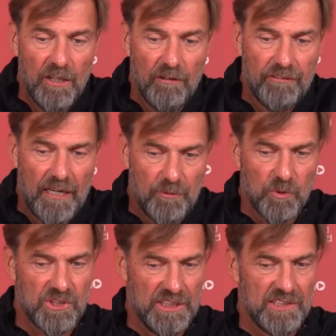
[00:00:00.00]
of
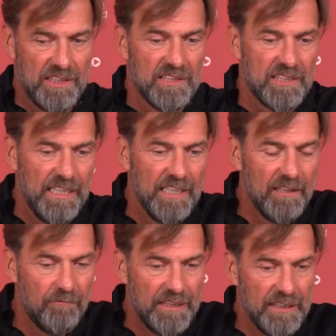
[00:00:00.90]
Fabio since he's
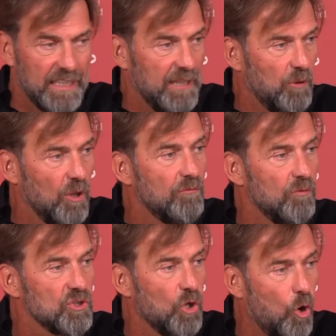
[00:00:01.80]
here and when he came on
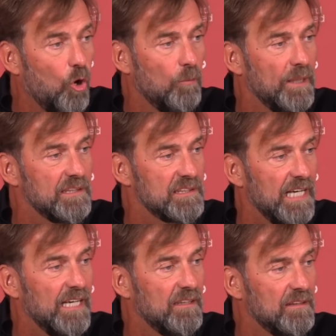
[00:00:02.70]
was always
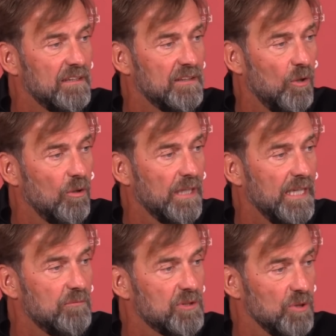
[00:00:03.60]
there in all
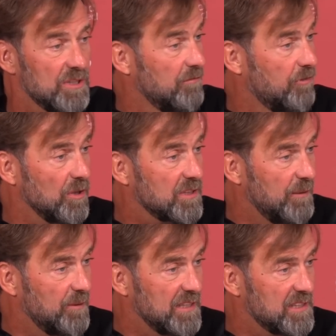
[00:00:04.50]
games. Was in the first
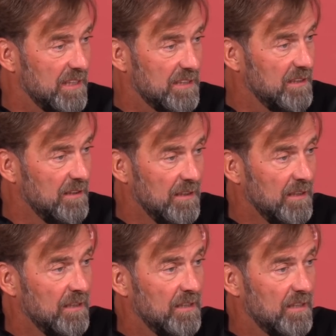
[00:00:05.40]
game against City
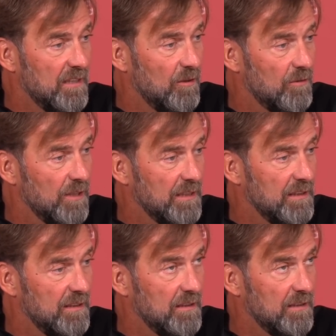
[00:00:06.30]

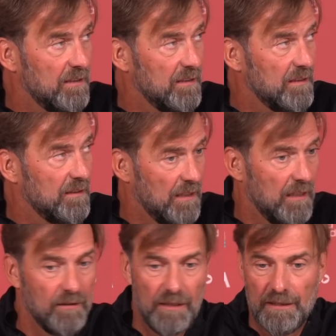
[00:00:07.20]
already.
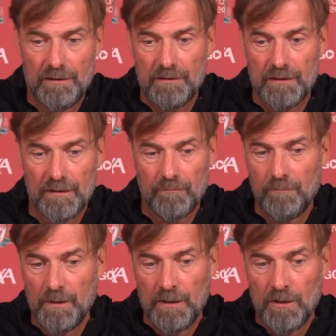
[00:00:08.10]
Yeah,
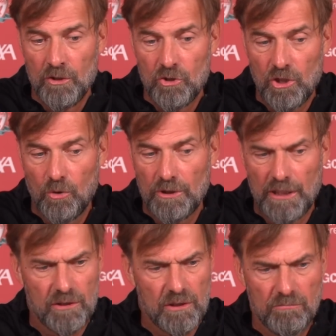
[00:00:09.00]
and so
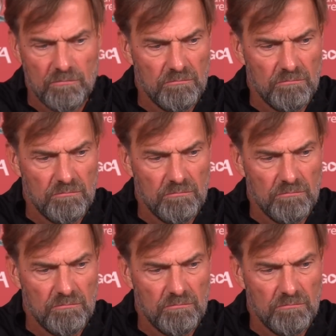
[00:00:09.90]
that's